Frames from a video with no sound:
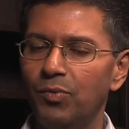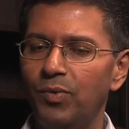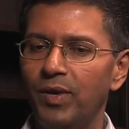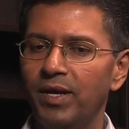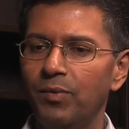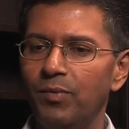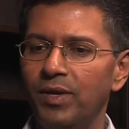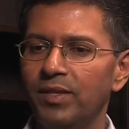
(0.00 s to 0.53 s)

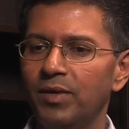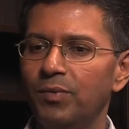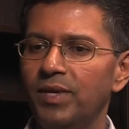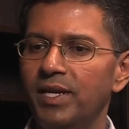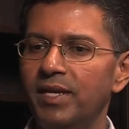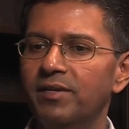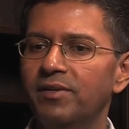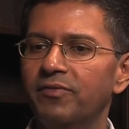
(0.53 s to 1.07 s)
wh whether
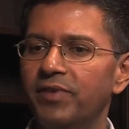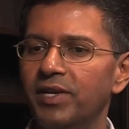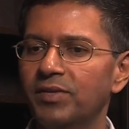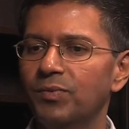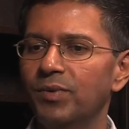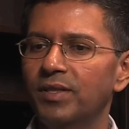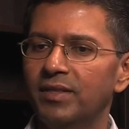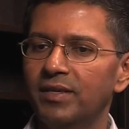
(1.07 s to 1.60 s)
we
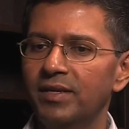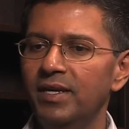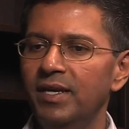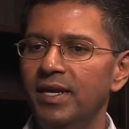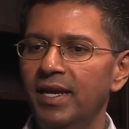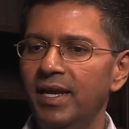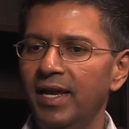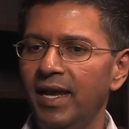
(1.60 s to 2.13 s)
interface with
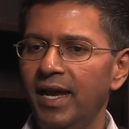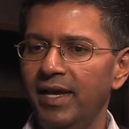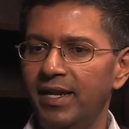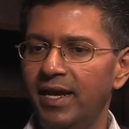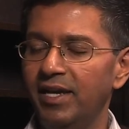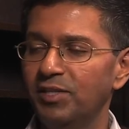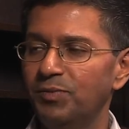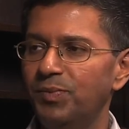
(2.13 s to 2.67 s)
an
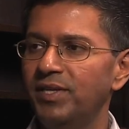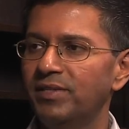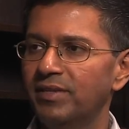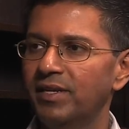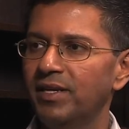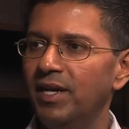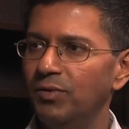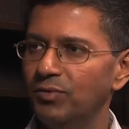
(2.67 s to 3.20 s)
ISP
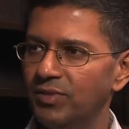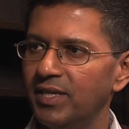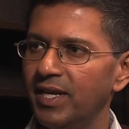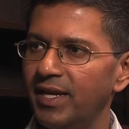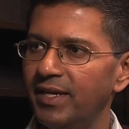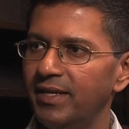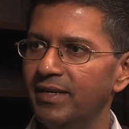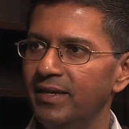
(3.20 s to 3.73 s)
sitting
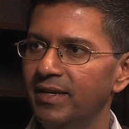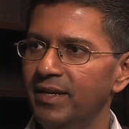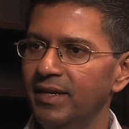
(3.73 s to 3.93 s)
outside,